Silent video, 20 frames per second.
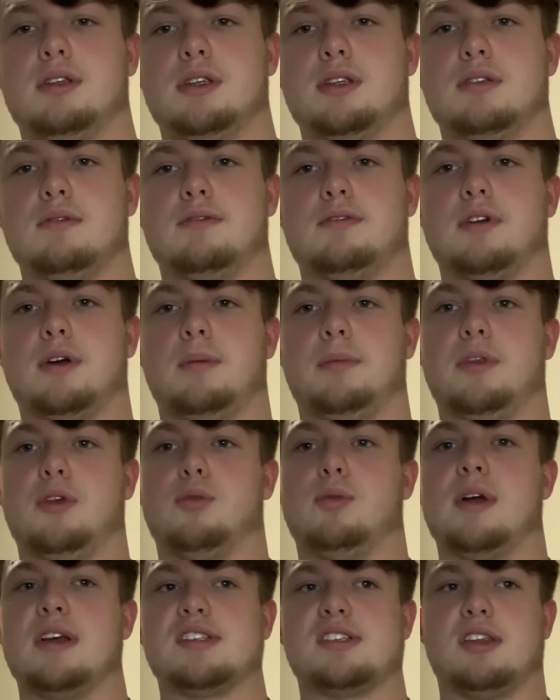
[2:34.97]
from the
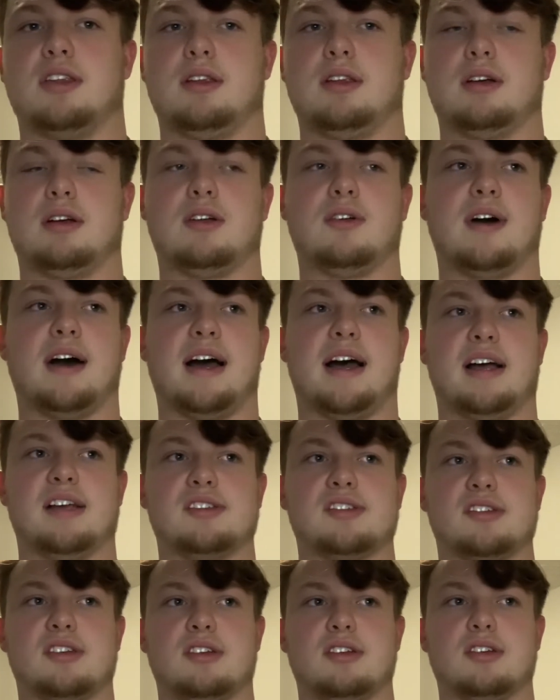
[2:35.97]
rest of the
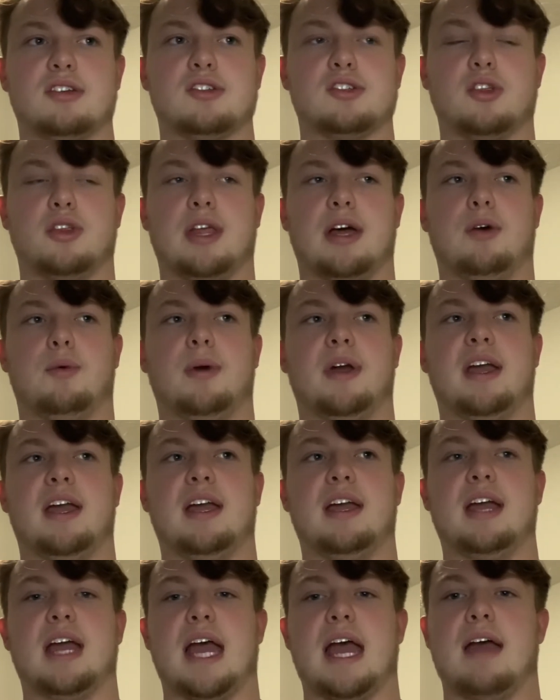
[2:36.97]
class, so that
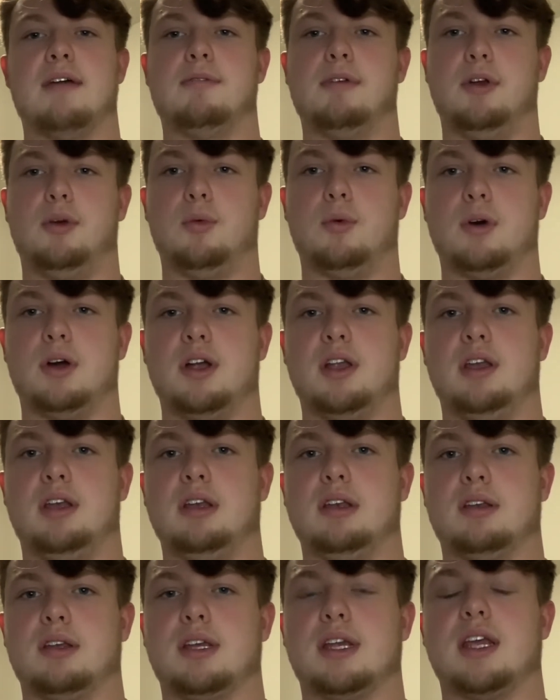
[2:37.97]
way
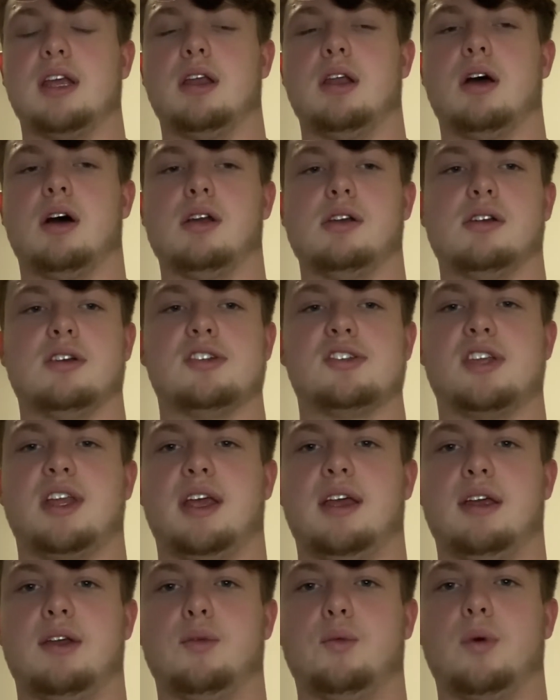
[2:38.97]
everyone can
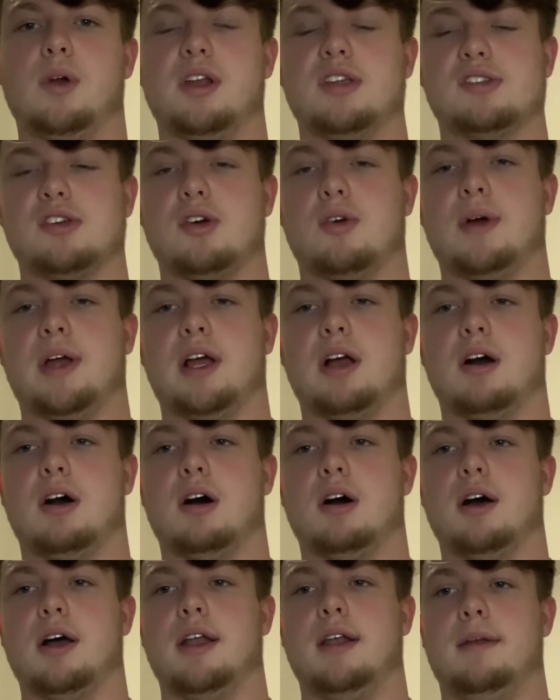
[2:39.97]
understand what is going
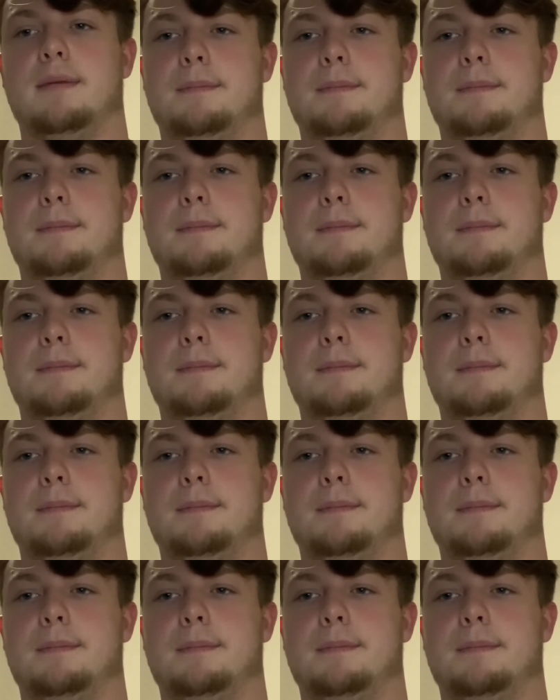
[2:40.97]
on.